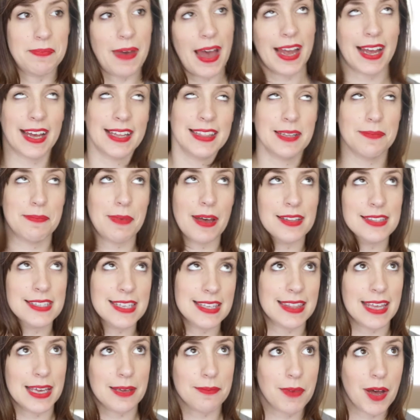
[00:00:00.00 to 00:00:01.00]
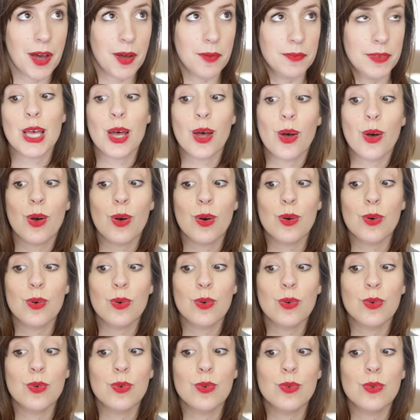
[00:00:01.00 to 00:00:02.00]
Back on the bouncy thing, mom.
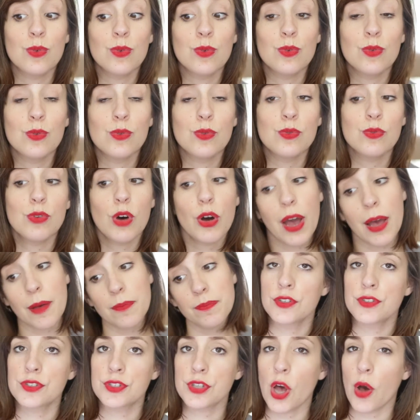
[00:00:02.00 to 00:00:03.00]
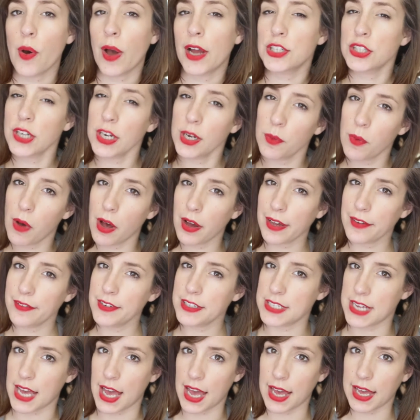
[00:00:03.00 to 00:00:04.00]
So, okay. So I try to walk
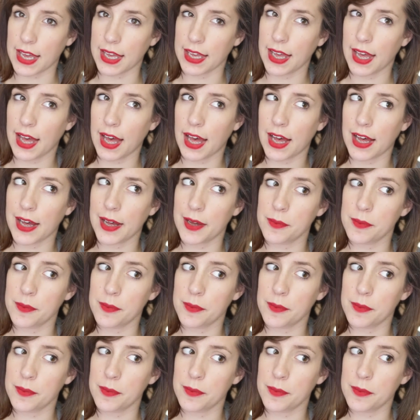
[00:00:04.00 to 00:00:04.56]
every day,